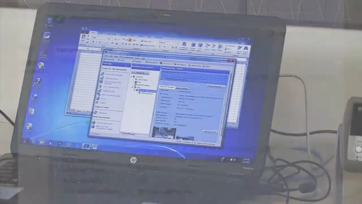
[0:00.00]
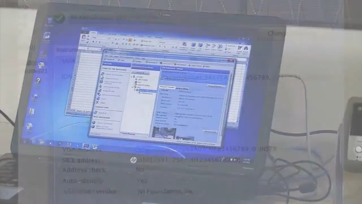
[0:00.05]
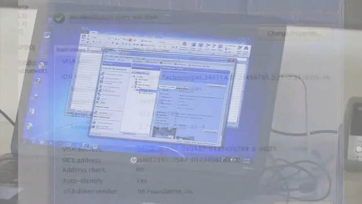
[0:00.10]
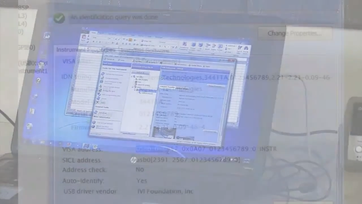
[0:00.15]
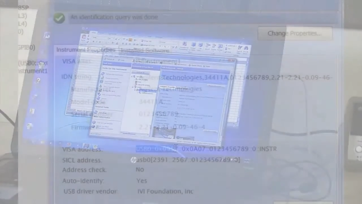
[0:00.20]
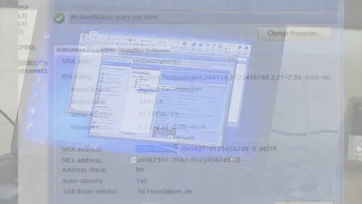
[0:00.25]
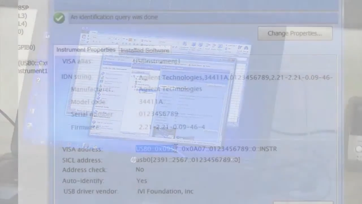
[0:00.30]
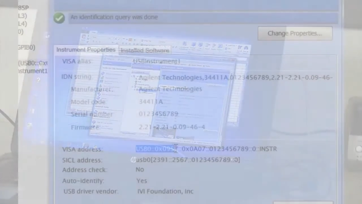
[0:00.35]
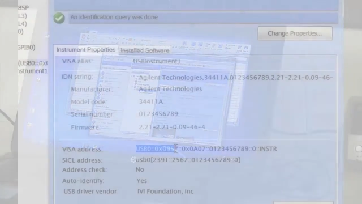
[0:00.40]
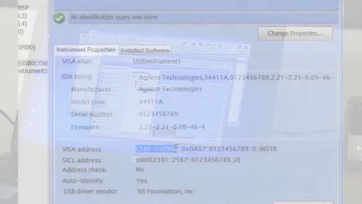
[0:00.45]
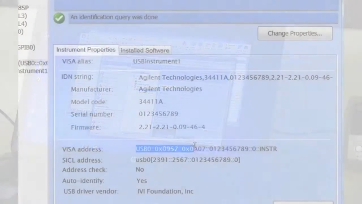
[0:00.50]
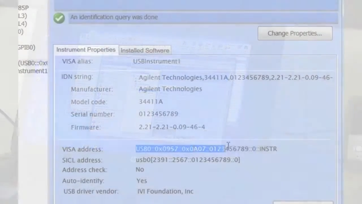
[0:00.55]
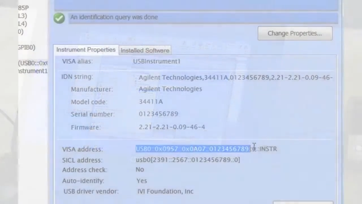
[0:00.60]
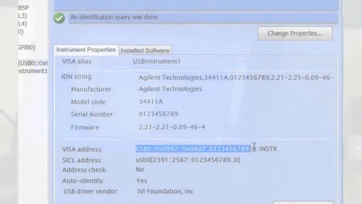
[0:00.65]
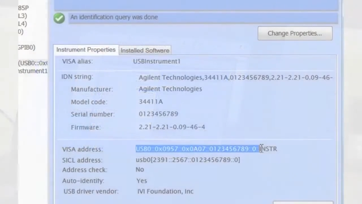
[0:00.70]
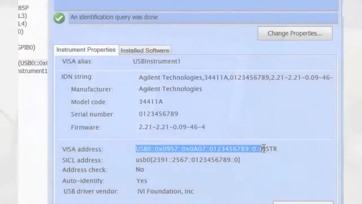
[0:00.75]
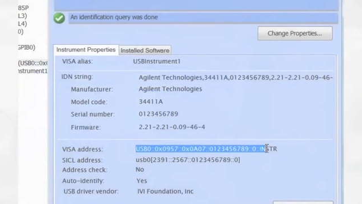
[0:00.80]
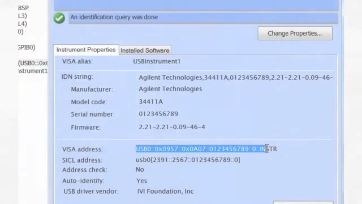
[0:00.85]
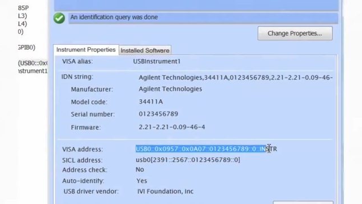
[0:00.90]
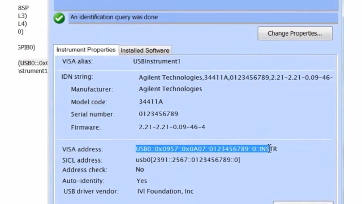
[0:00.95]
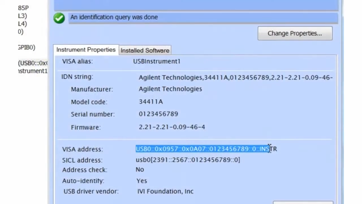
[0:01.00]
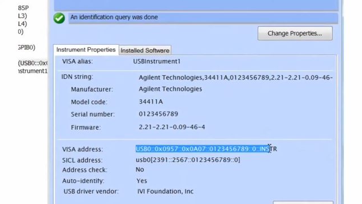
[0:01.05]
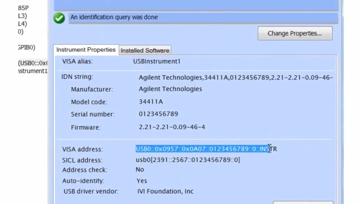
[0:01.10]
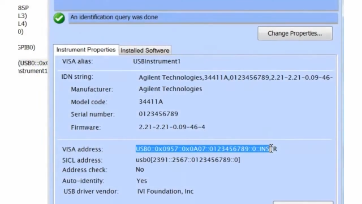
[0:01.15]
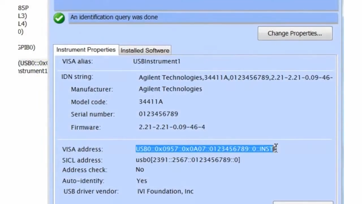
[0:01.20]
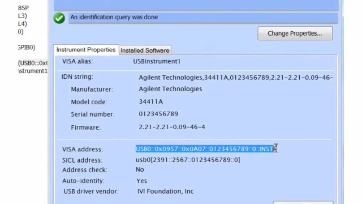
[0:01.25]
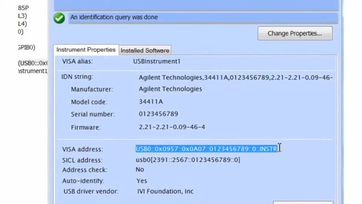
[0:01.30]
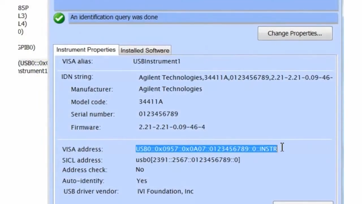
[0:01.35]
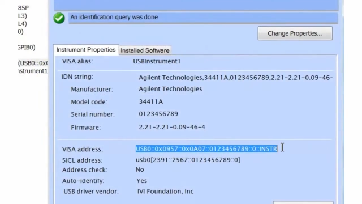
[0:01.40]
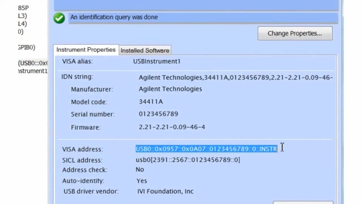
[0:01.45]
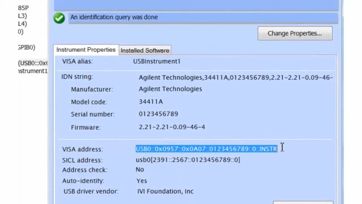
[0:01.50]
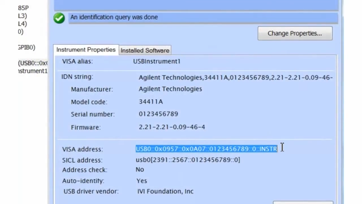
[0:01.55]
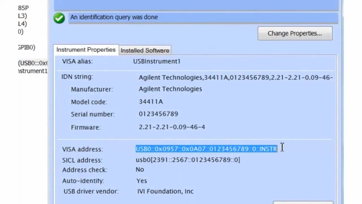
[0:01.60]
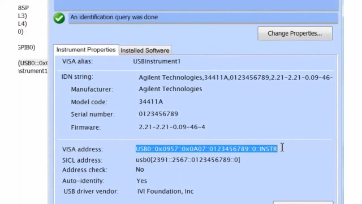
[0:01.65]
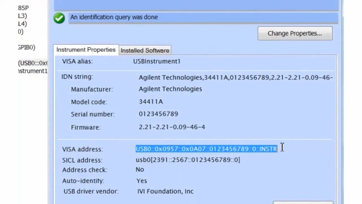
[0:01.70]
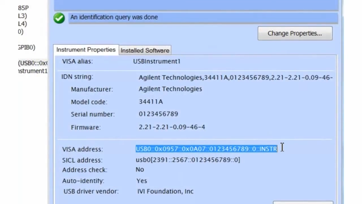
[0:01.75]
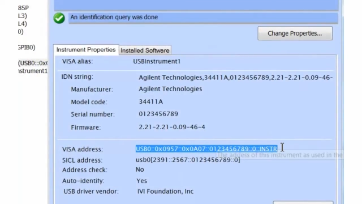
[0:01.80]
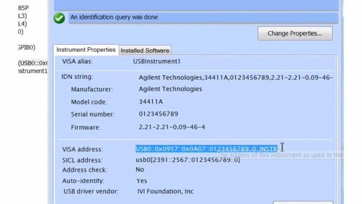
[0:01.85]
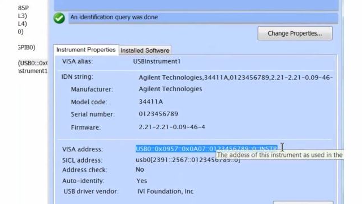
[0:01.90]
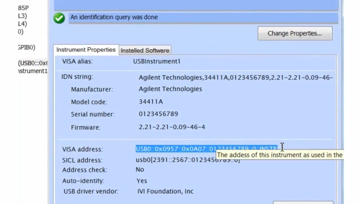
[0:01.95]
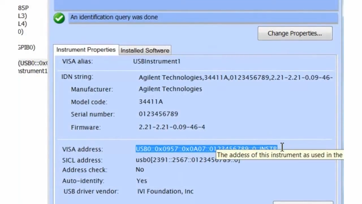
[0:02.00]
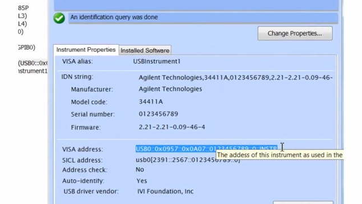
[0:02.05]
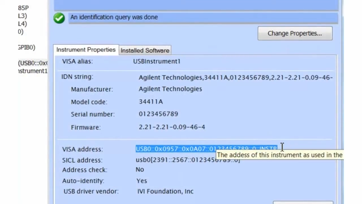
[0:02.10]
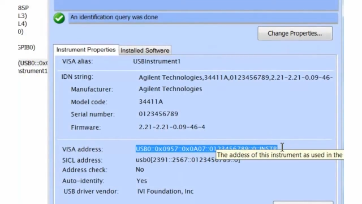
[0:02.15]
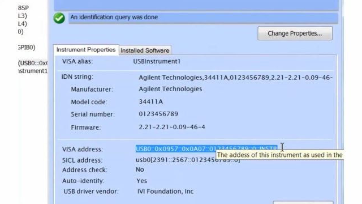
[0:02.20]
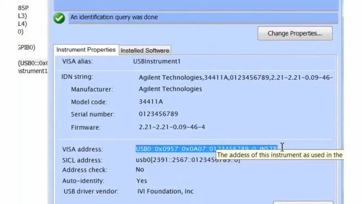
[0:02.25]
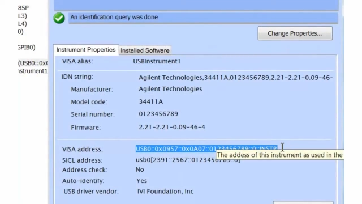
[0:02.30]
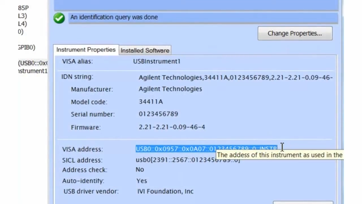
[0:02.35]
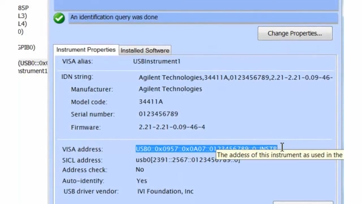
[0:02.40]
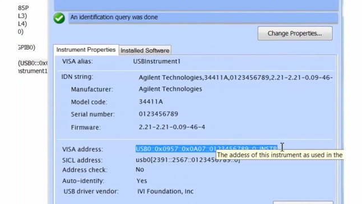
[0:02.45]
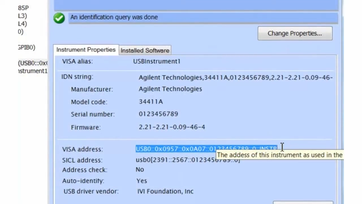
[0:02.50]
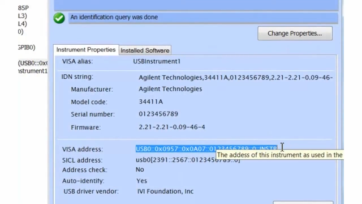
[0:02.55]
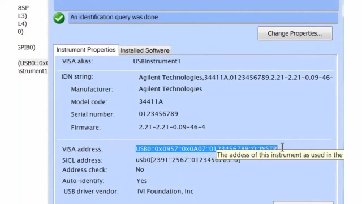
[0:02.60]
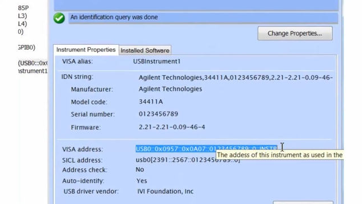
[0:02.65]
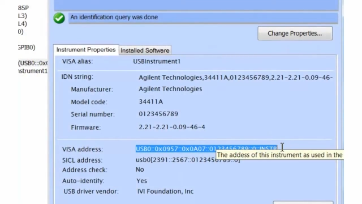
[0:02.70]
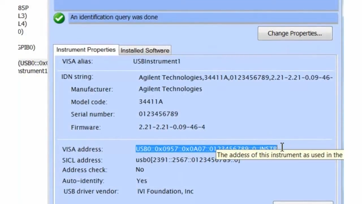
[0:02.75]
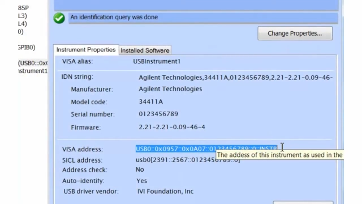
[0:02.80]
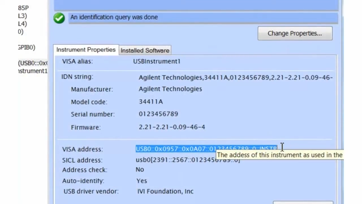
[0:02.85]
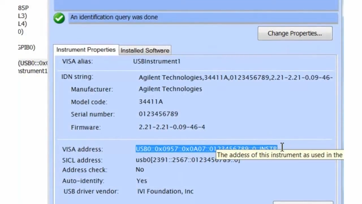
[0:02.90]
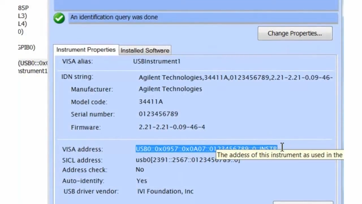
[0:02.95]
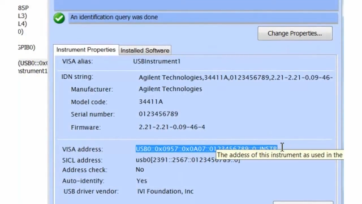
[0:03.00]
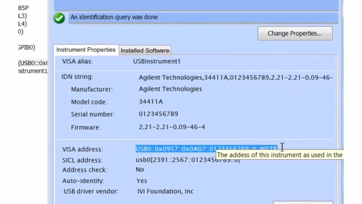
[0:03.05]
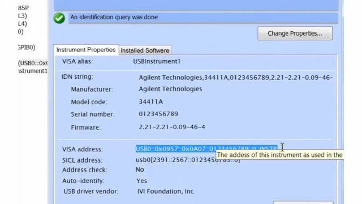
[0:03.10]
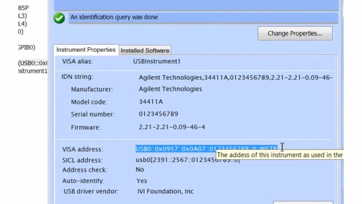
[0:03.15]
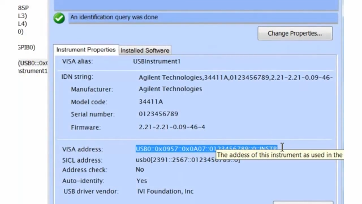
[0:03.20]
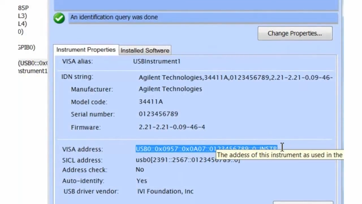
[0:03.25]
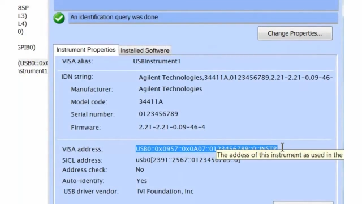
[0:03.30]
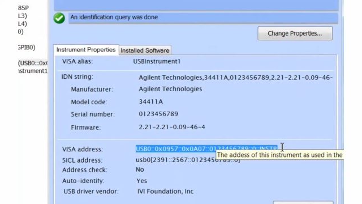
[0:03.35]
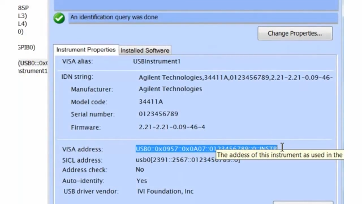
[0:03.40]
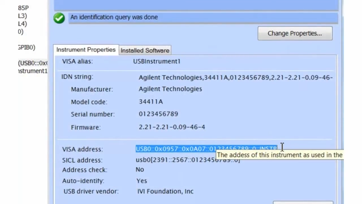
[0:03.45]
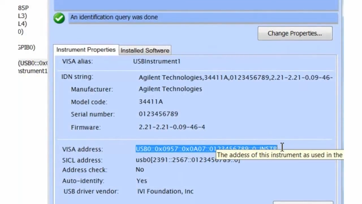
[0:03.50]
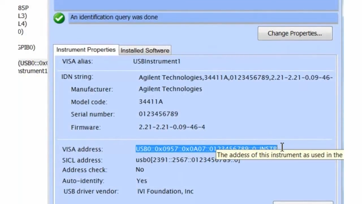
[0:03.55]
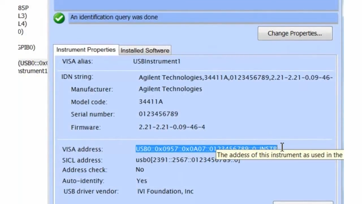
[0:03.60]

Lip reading: (no speaker visible)